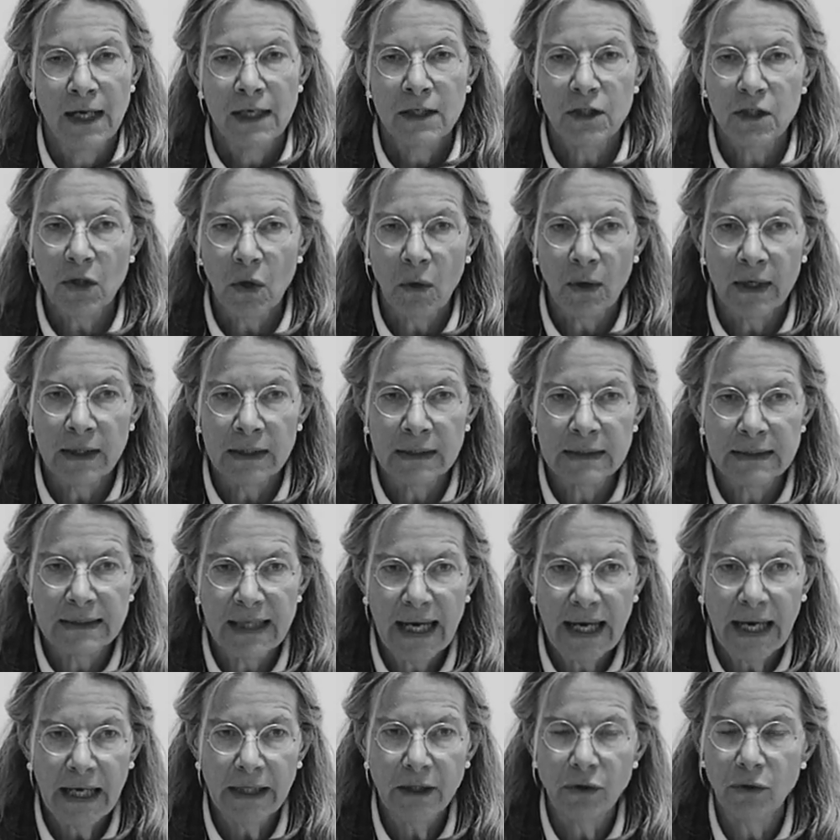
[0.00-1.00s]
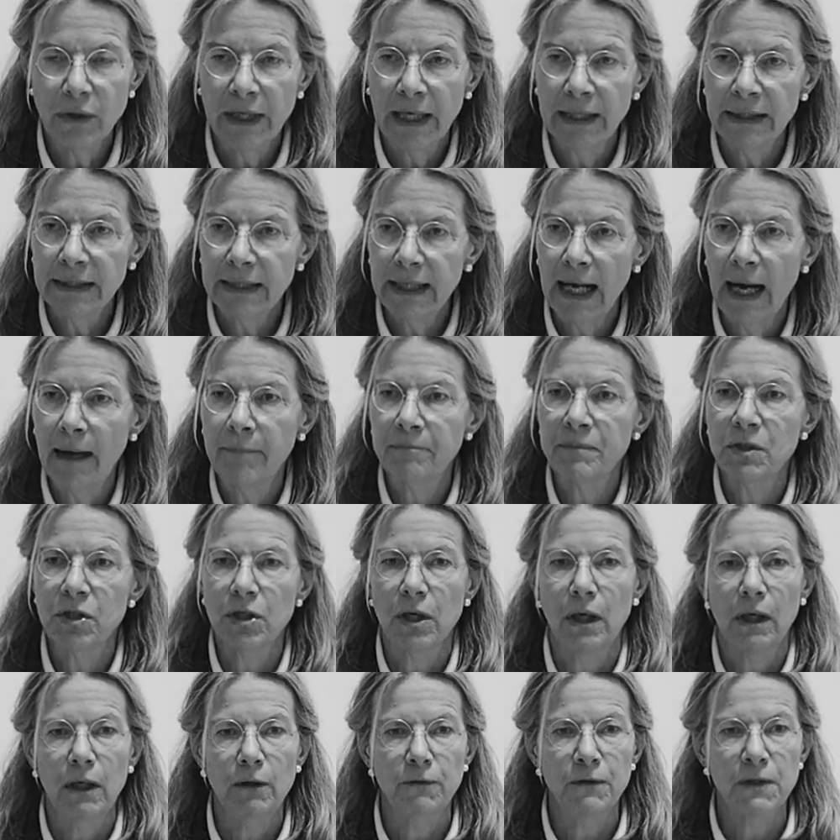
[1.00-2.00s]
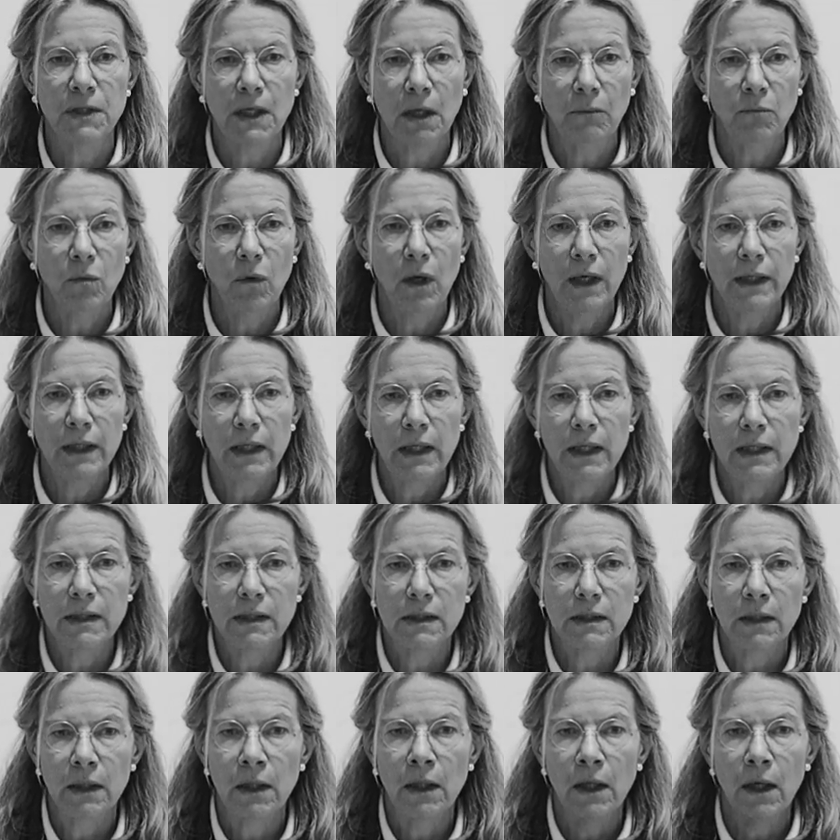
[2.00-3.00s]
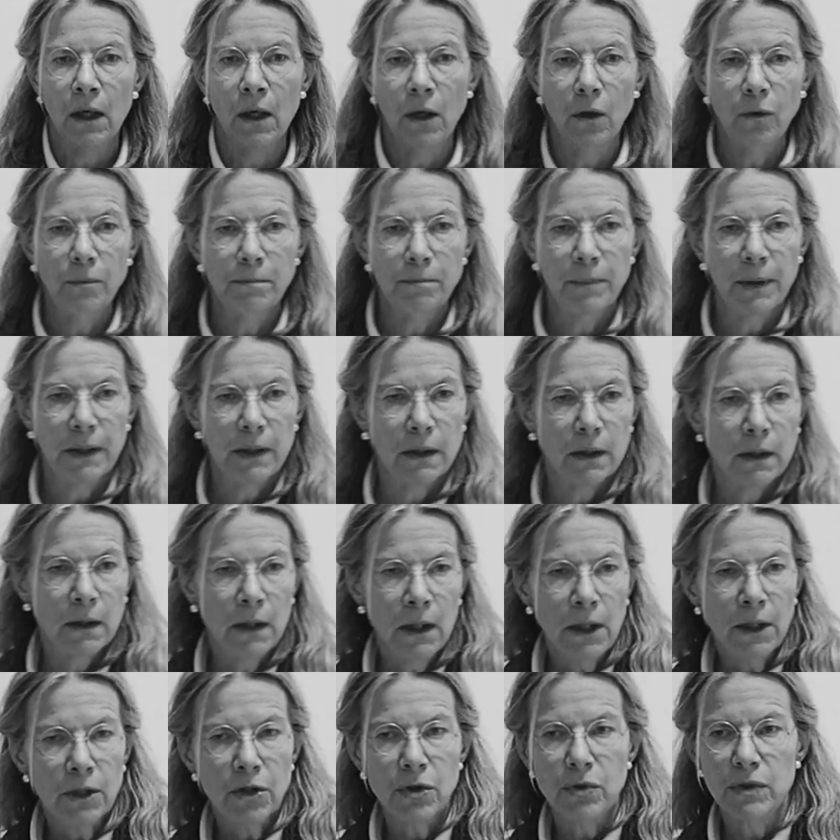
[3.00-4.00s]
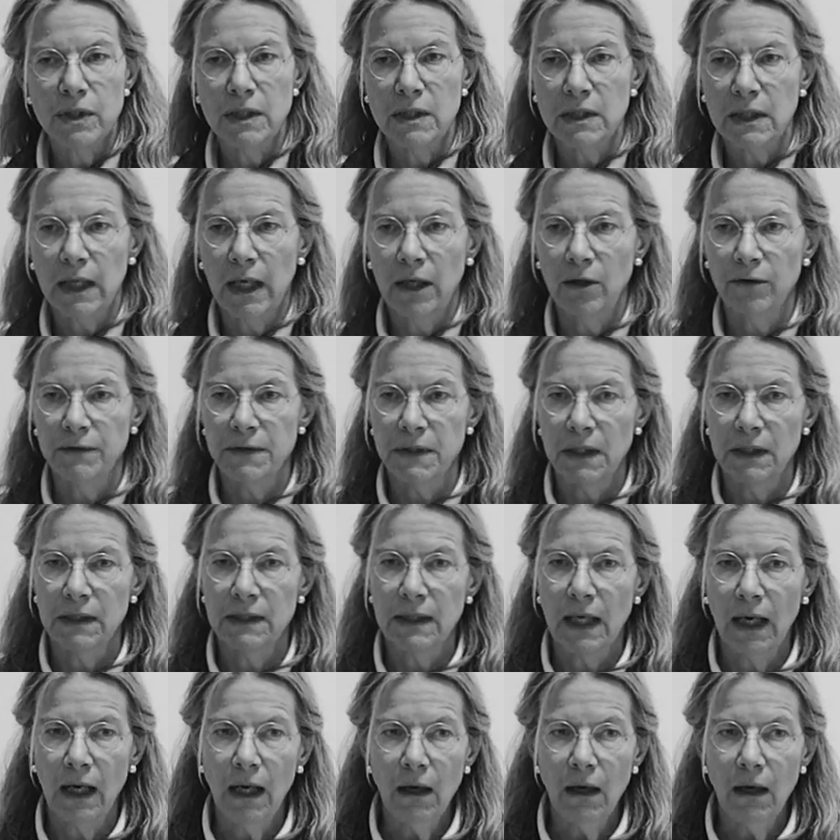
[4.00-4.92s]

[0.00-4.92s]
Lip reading: So there you can capture, if someone is open to this kind of things,